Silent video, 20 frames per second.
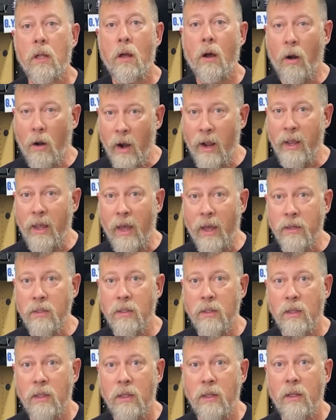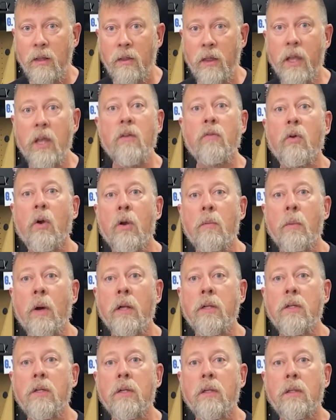All right, guys, thank you very
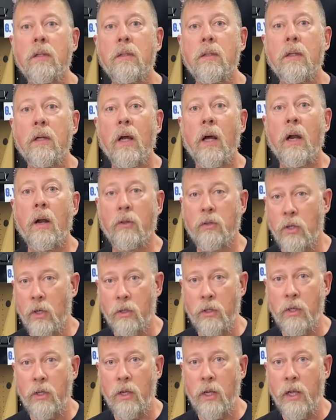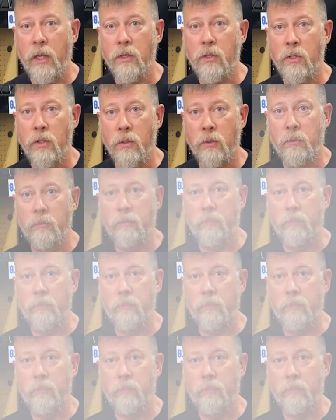much, and I'll talk to you again soon.